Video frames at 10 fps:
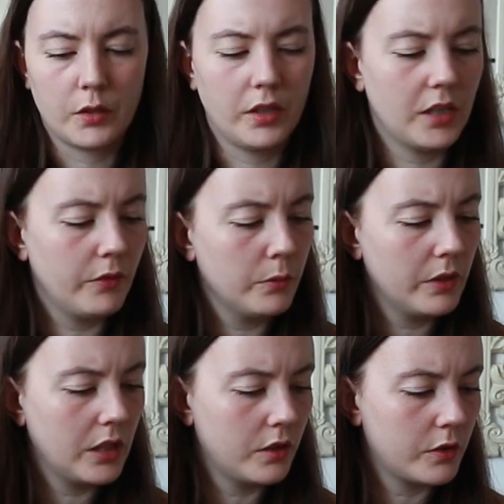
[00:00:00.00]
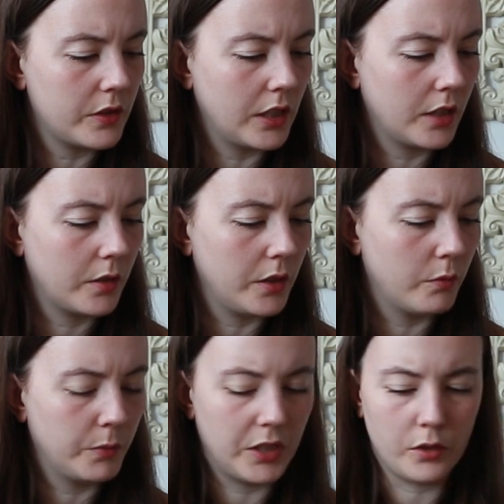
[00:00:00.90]
So I never really understand how they
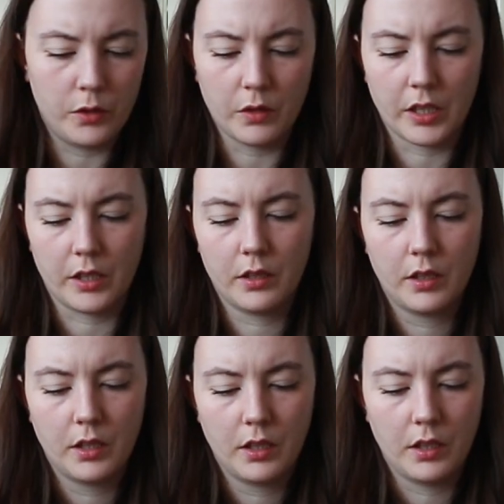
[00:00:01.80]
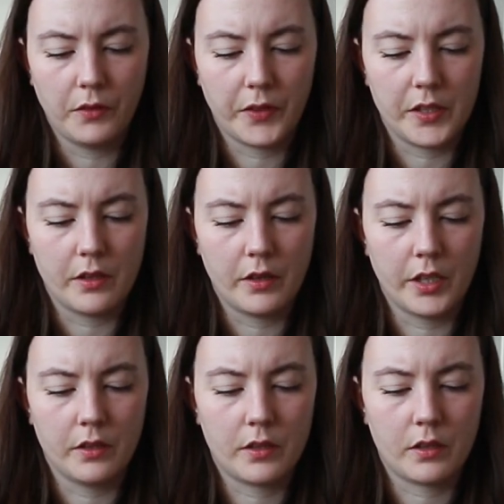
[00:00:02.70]
want me to do that if I
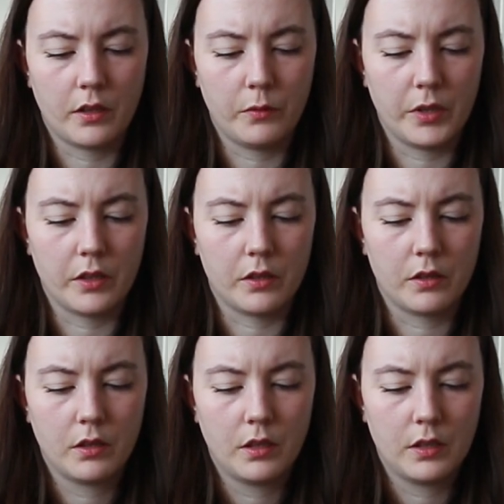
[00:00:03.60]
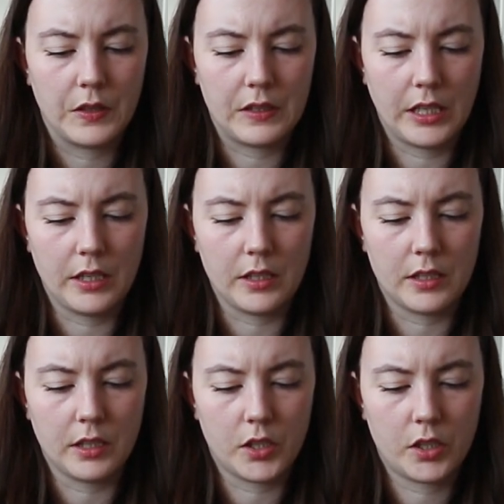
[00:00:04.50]
then start with a standing
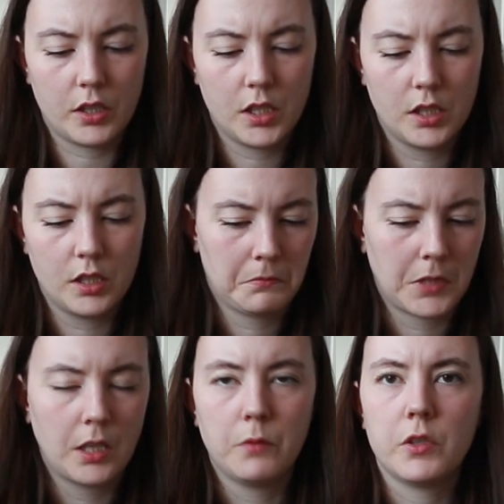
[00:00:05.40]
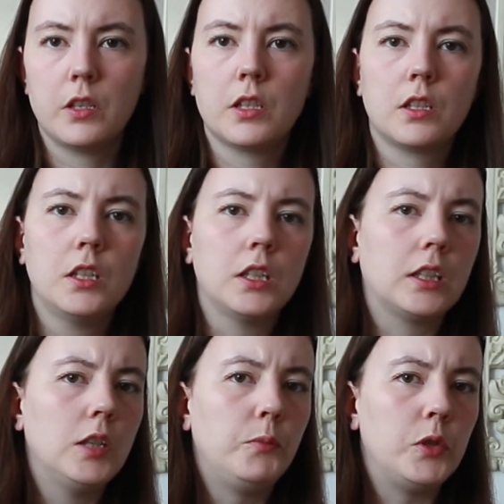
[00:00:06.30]
stitch. Just gonna
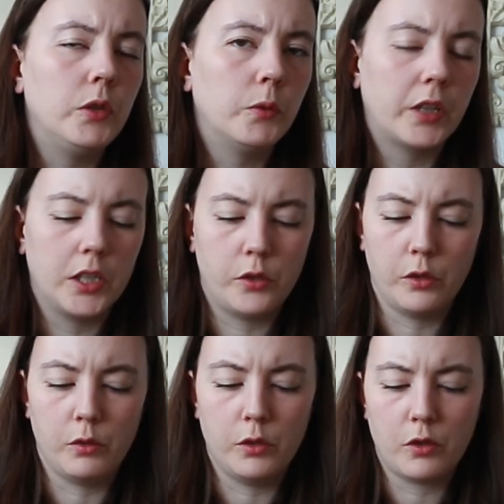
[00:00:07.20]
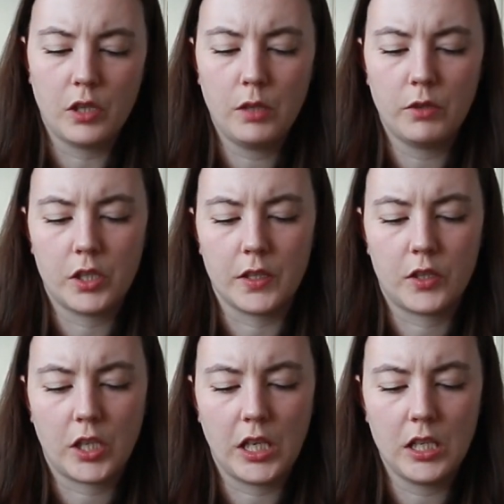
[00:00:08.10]
keep doing what I do usually, which
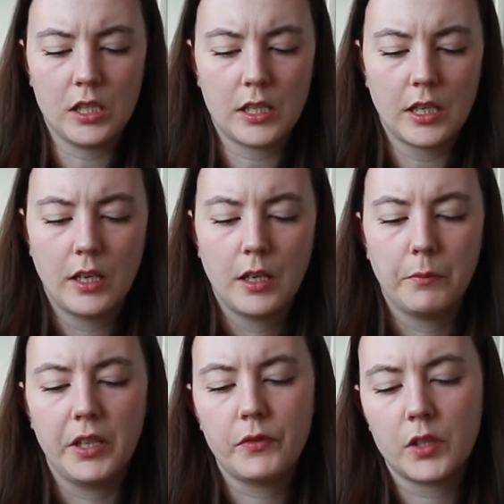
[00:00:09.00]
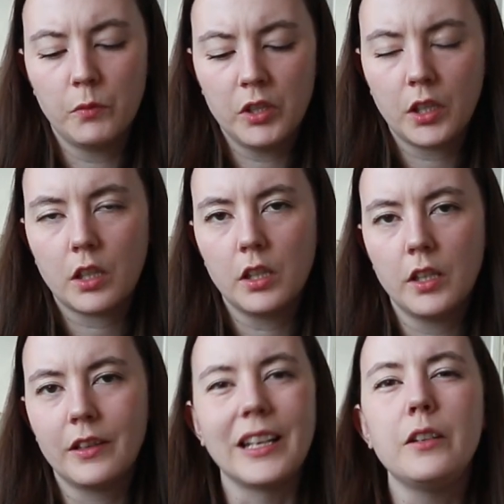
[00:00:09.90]
is chains. But if someone
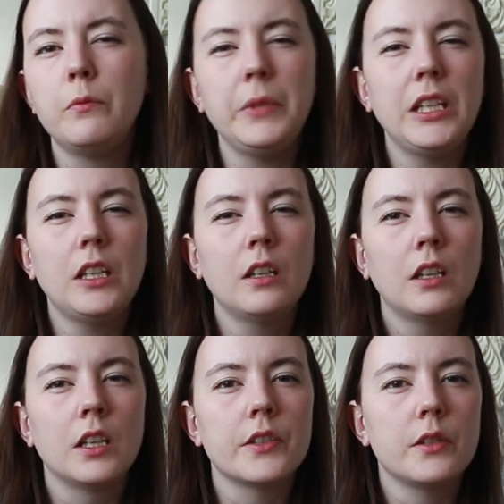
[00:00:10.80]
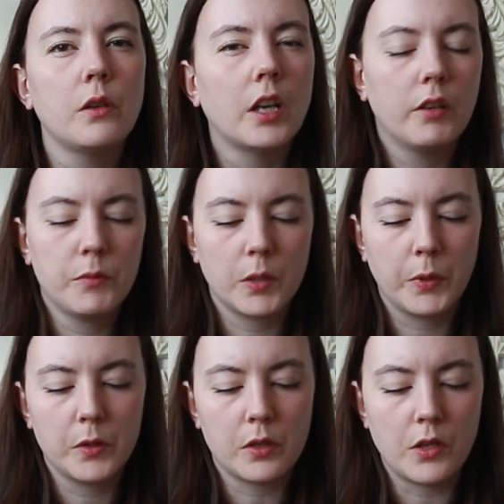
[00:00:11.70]
could enlighten me as to how I'm
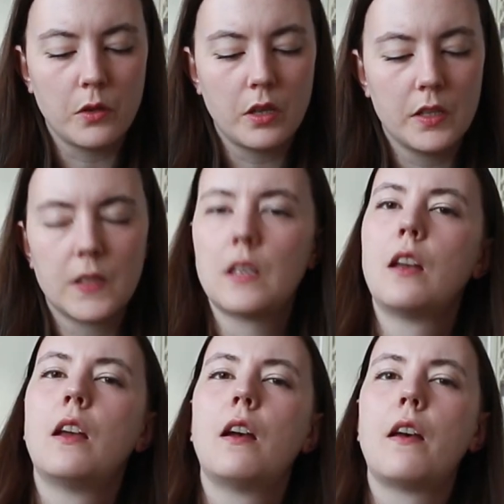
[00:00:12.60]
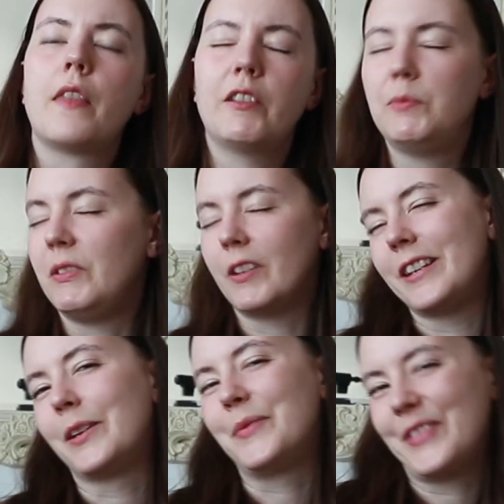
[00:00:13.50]
supposed to do this, that would be
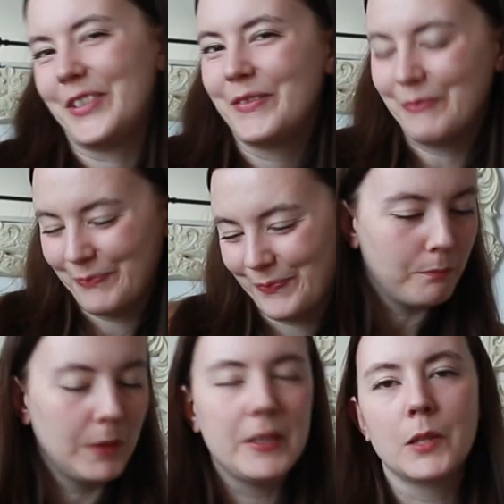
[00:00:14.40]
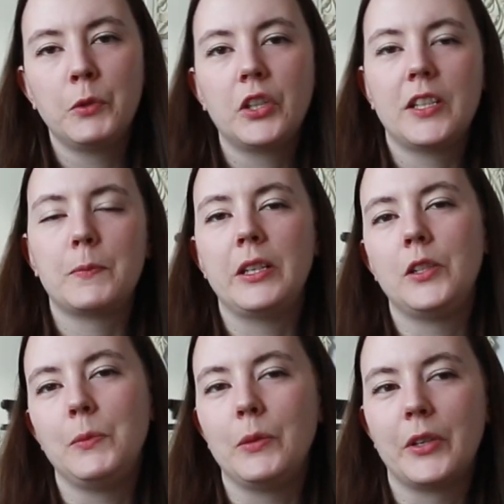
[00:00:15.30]
very helpful. Maybe someone could
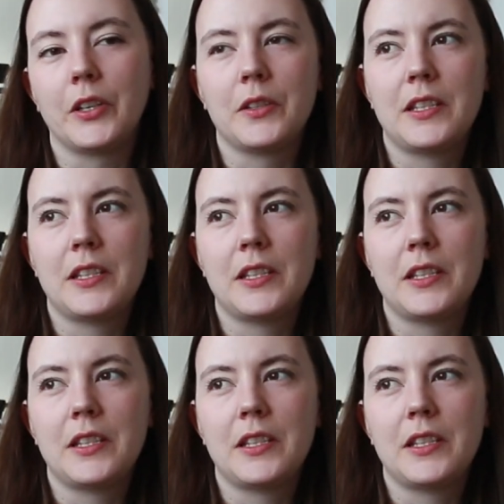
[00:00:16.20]
explain to me what a